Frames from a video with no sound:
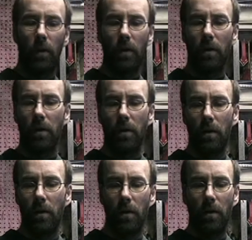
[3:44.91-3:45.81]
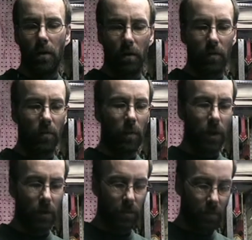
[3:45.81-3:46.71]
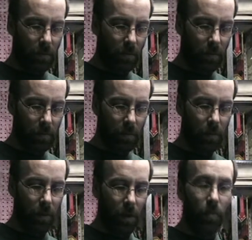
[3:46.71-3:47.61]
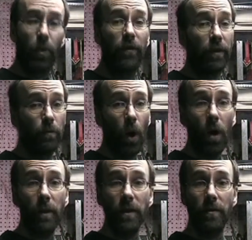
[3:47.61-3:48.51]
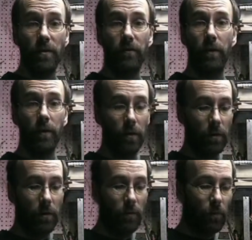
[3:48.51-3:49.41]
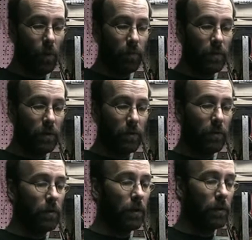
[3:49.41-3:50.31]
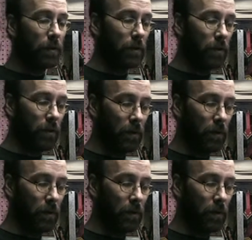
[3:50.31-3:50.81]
But man, perfect bobbins for ropes and strings,